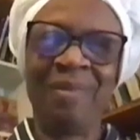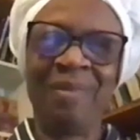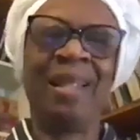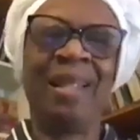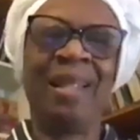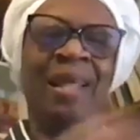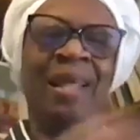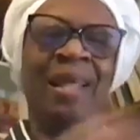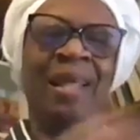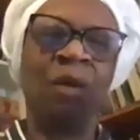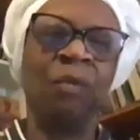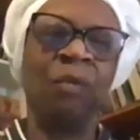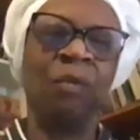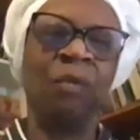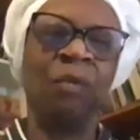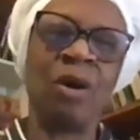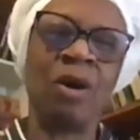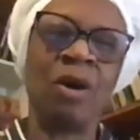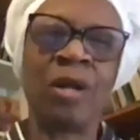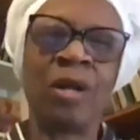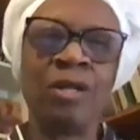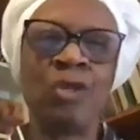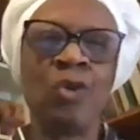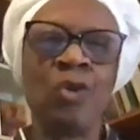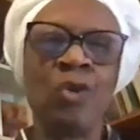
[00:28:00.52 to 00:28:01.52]
And we don't want to
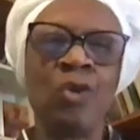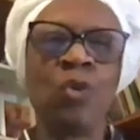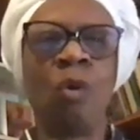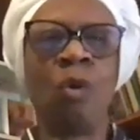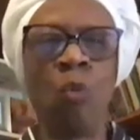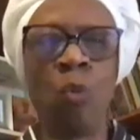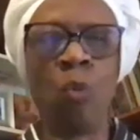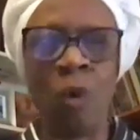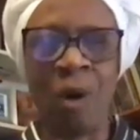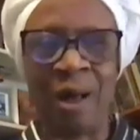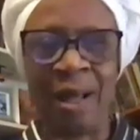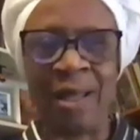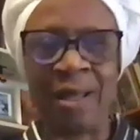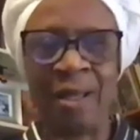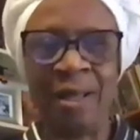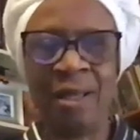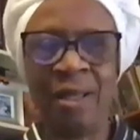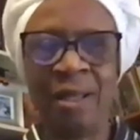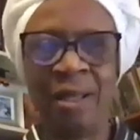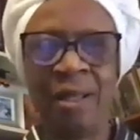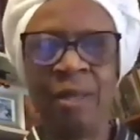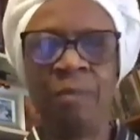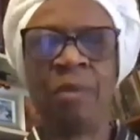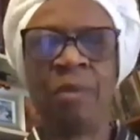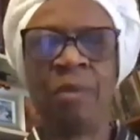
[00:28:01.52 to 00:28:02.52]
do a 1
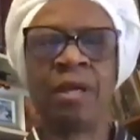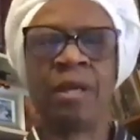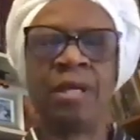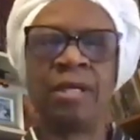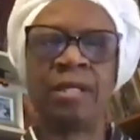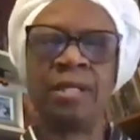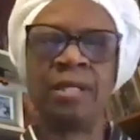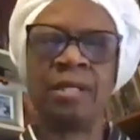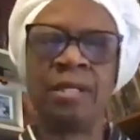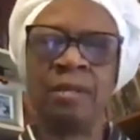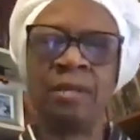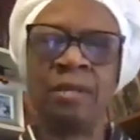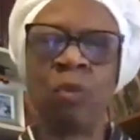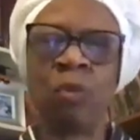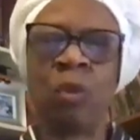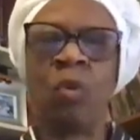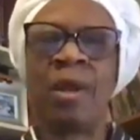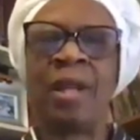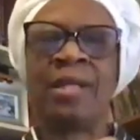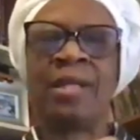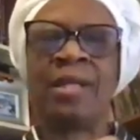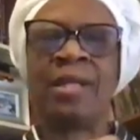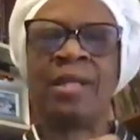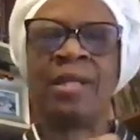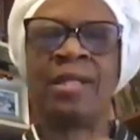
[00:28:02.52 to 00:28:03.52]
because we want
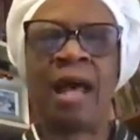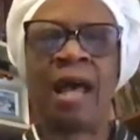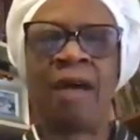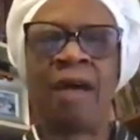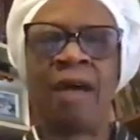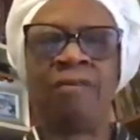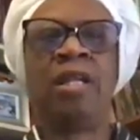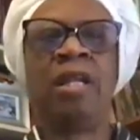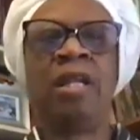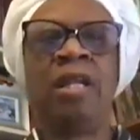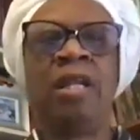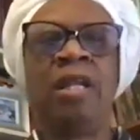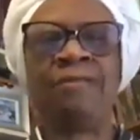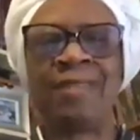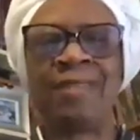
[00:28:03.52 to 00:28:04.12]
it to have enough